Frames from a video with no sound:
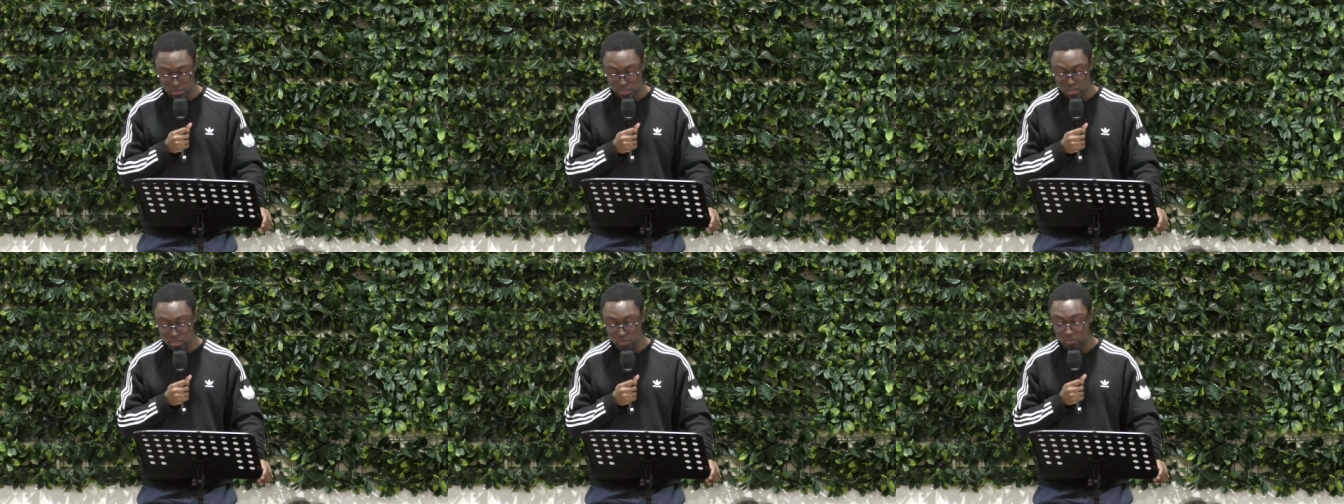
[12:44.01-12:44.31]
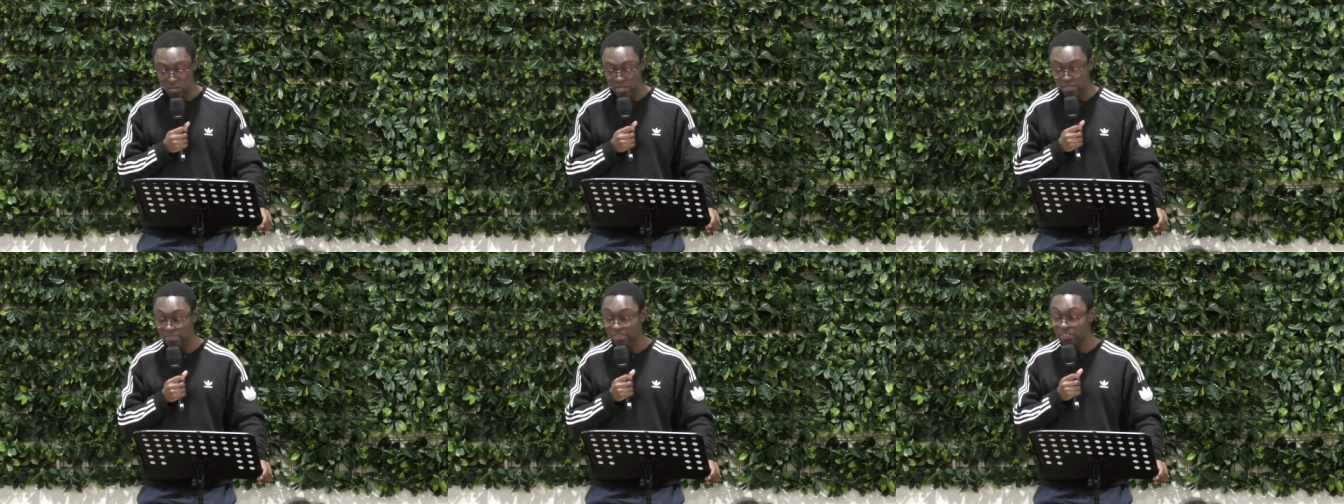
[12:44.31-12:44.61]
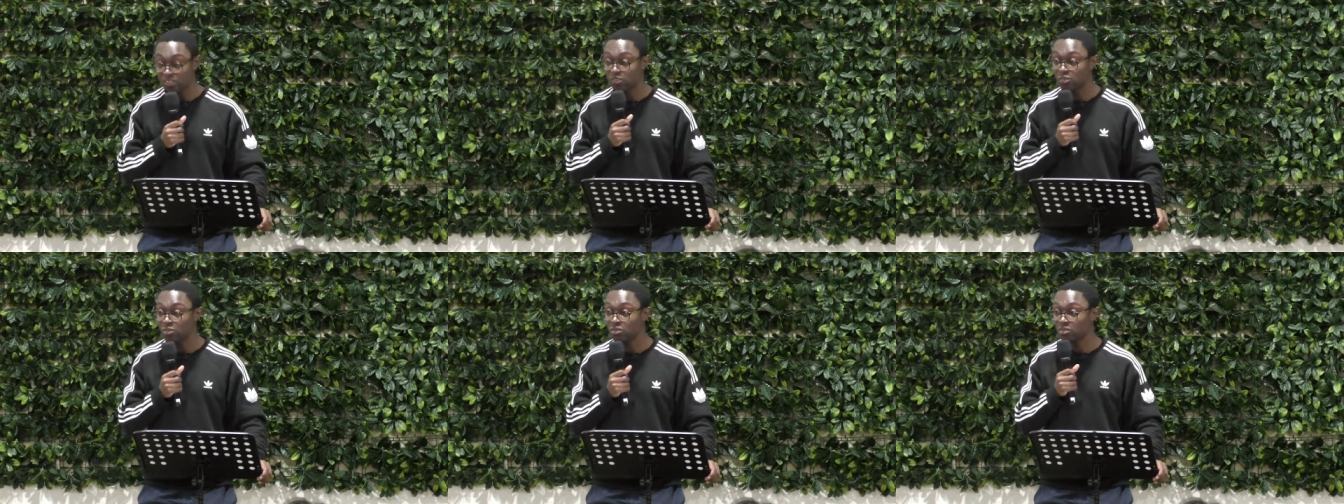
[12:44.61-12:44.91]
uh, rather
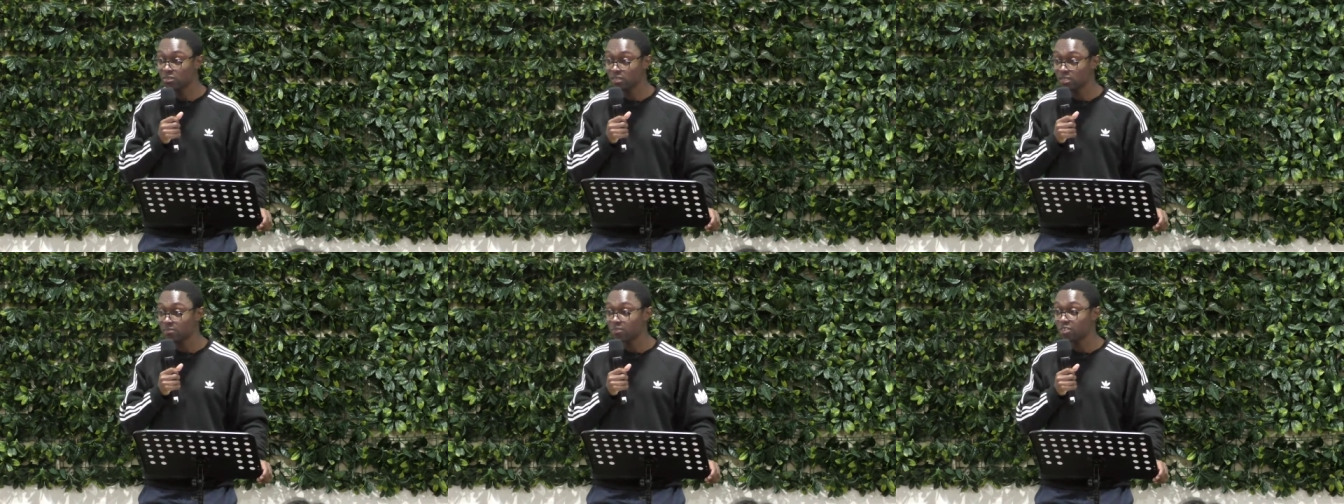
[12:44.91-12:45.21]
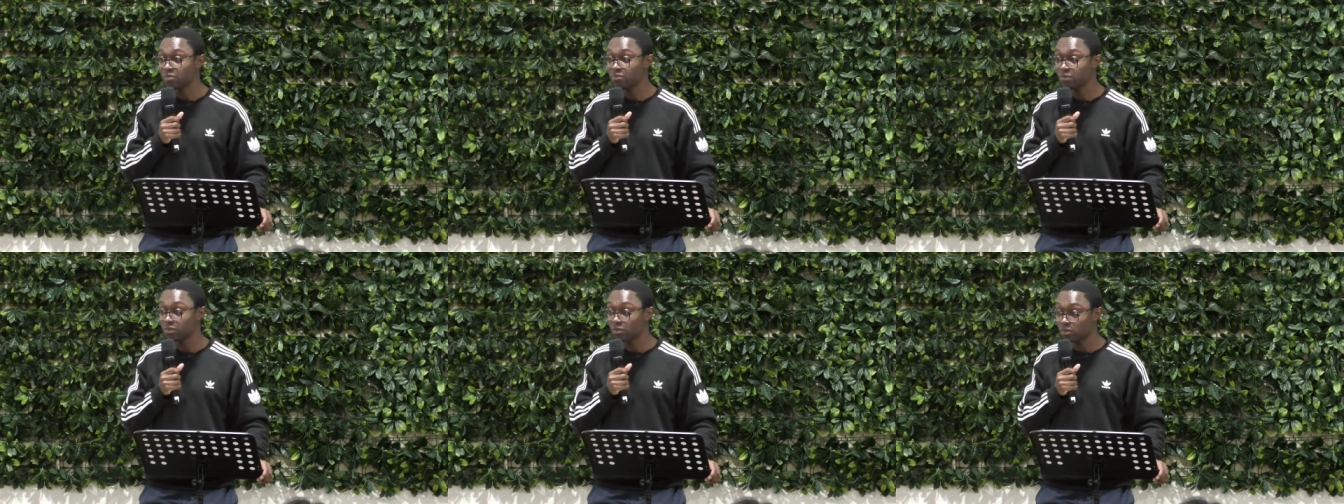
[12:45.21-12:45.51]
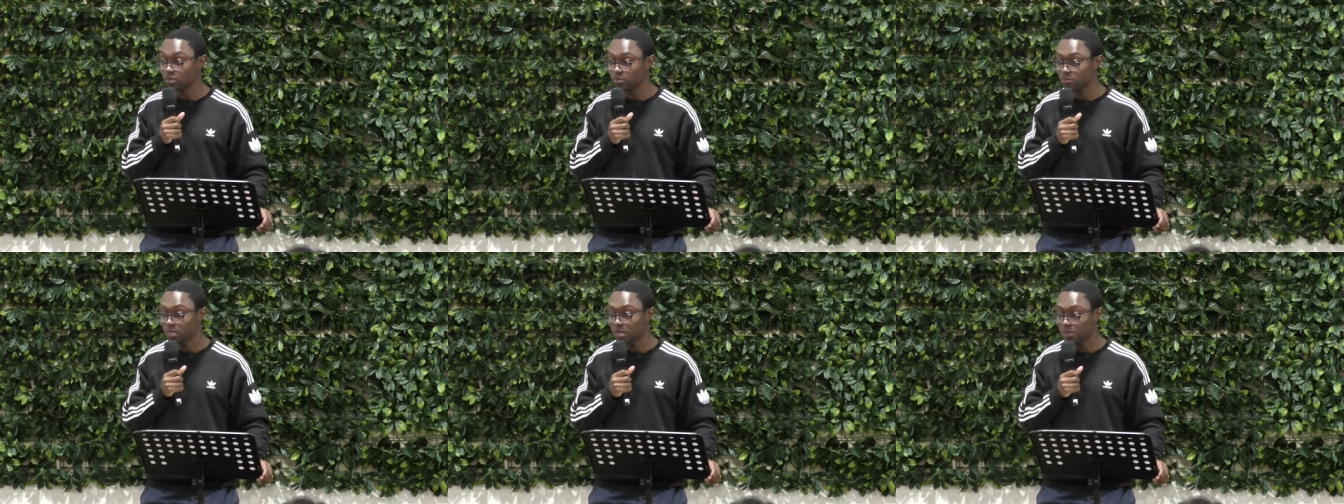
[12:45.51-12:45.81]
than using them to
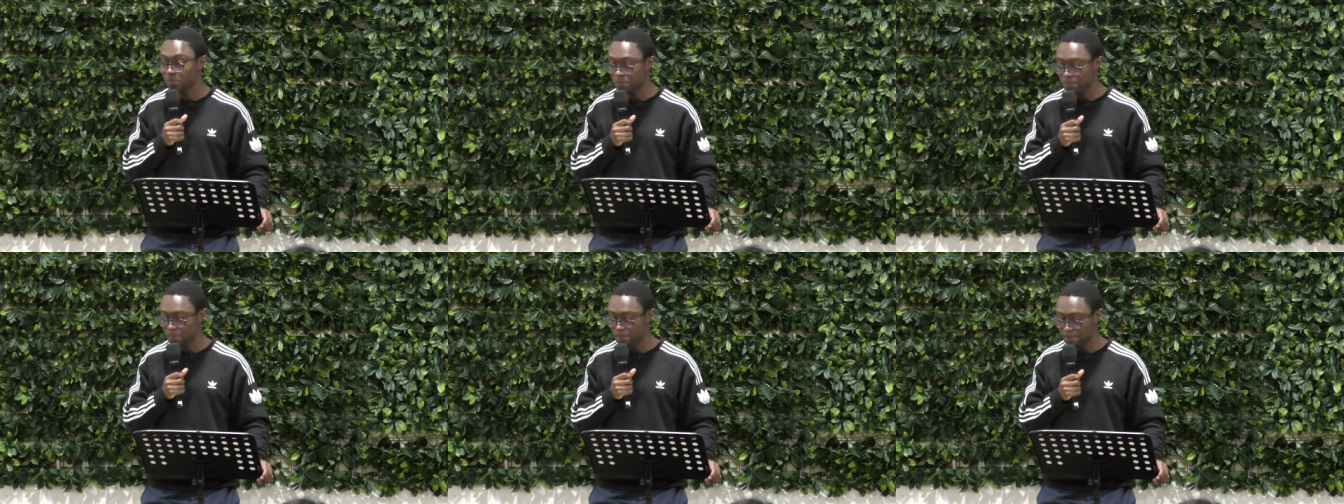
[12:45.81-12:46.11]
build them up.